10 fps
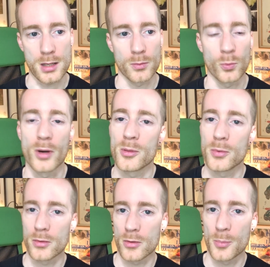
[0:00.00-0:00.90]
where we
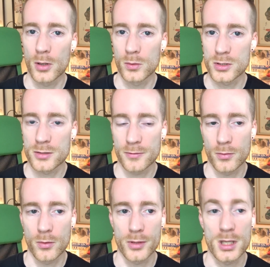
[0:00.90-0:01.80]
put all the polls
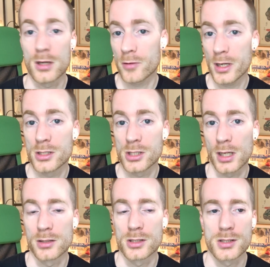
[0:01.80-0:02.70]
for the creator
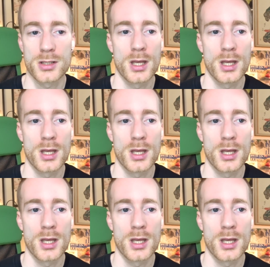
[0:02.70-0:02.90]
challenges.